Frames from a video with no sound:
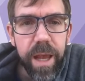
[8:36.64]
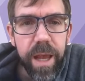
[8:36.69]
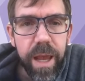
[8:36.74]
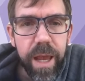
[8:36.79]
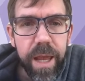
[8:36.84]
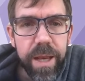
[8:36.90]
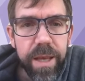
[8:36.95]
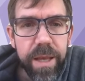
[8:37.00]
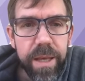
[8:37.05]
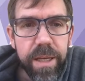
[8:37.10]

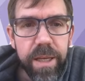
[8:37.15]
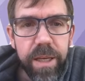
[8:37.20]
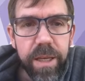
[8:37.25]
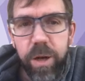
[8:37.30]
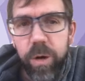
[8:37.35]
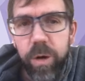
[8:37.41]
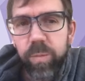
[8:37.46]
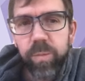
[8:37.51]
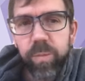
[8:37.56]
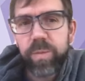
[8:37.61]
And, you
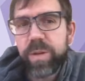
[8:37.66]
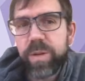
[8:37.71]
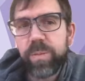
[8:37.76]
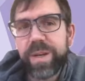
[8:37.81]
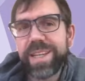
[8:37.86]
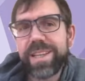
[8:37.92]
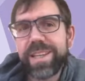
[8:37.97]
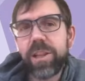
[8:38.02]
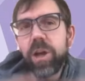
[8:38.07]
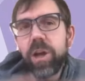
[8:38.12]
know, we
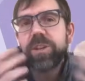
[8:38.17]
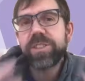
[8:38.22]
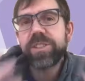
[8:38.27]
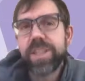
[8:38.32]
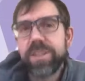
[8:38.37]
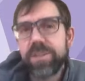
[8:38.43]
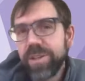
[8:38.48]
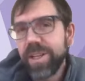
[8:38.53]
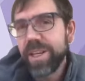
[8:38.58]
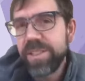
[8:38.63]
need large
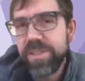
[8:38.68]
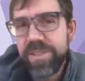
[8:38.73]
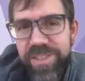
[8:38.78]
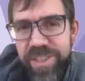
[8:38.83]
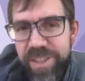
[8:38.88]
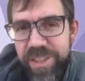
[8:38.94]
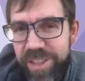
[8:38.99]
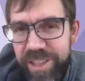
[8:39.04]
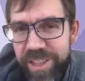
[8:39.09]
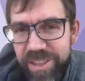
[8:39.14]
centralized
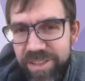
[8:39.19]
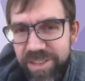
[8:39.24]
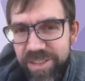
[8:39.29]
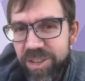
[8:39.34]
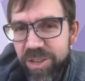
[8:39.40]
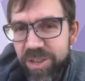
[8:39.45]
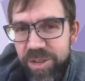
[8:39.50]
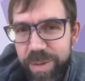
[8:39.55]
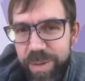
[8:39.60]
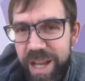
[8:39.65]
facilities to
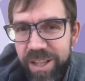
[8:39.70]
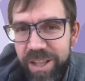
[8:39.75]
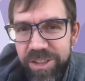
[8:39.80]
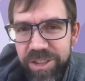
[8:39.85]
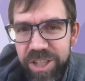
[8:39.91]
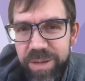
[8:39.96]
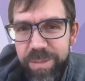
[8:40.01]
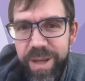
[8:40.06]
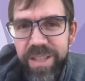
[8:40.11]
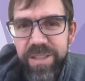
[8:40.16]
use
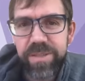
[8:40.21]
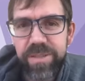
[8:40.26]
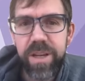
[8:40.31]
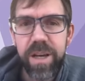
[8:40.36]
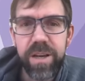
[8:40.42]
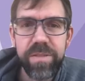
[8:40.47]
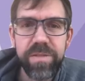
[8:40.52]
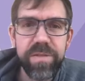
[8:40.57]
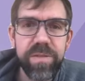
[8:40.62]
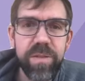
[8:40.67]
biology to make
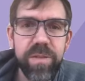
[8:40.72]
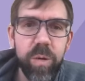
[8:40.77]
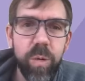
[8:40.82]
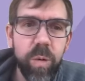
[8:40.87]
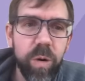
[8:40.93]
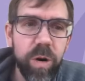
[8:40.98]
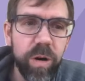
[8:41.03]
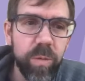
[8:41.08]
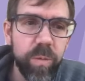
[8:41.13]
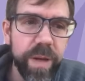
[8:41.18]
stuff,
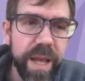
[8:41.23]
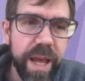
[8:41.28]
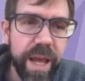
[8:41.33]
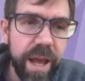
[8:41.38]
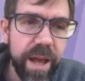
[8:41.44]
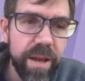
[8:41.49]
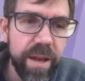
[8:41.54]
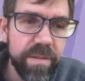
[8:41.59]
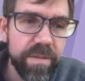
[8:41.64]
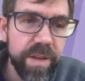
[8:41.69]
or we
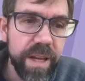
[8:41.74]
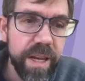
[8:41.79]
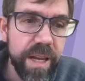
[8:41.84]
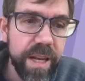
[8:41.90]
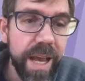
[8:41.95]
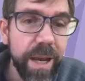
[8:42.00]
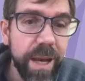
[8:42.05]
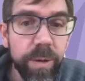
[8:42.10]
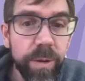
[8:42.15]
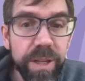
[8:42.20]
have
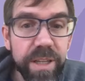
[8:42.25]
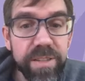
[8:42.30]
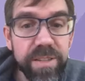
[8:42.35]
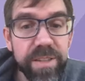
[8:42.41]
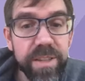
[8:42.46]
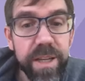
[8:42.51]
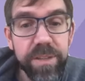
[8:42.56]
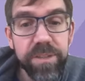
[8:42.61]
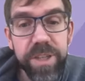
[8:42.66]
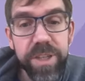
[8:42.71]
inequities
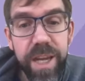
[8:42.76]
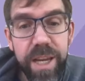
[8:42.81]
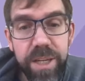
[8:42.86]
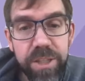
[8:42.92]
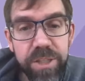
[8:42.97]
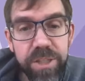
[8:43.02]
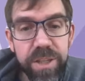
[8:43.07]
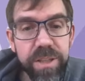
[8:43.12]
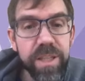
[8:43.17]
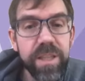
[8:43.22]
in
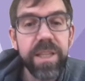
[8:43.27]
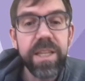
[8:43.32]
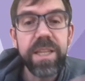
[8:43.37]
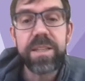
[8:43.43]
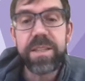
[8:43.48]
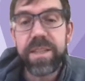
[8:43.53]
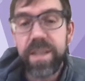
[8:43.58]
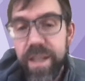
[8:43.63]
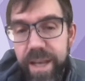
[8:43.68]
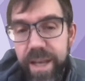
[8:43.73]
education that lead
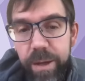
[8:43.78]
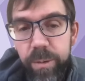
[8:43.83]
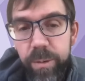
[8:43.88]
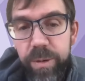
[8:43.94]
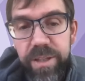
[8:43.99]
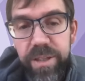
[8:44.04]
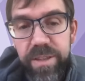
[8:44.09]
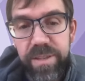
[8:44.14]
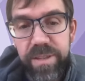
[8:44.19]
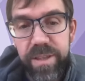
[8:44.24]
to
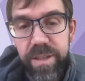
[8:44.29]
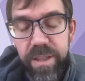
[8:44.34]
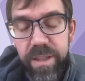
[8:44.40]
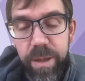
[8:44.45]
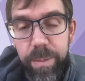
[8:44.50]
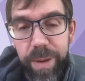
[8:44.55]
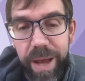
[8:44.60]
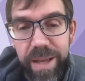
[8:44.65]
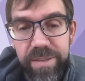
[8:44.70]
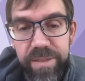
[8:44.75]
inequities in
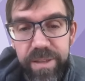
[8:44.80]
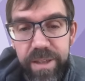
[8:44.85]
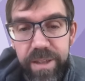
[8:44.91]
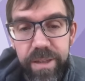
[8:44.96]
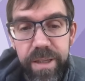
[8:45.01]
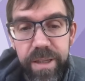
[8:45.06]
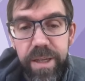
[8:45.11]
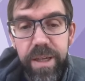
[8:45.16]
capacity.